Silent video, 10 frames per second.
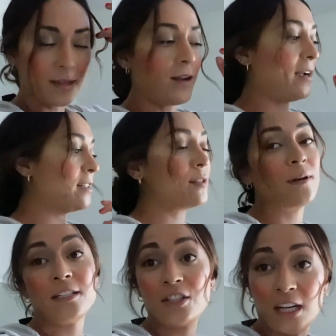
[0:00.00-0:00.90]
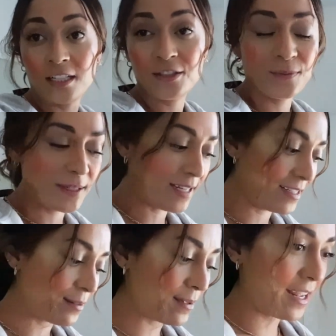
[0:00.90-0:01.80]
All right, so I changed
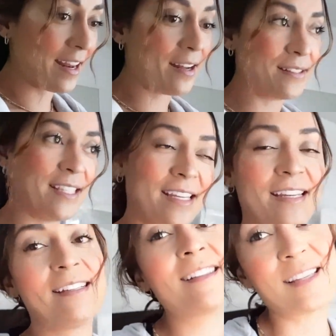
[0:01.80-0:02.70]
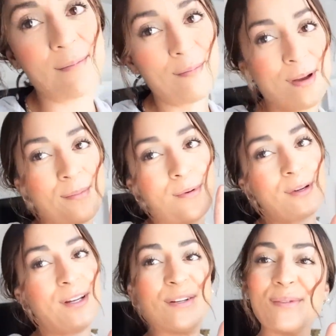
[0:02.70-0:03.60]
because I'm gonna head out to eat some
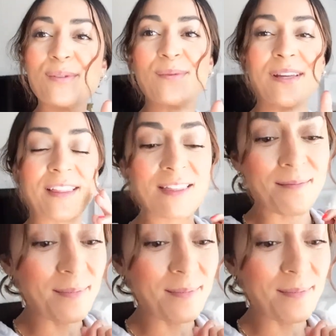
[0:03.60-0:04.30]
burritos with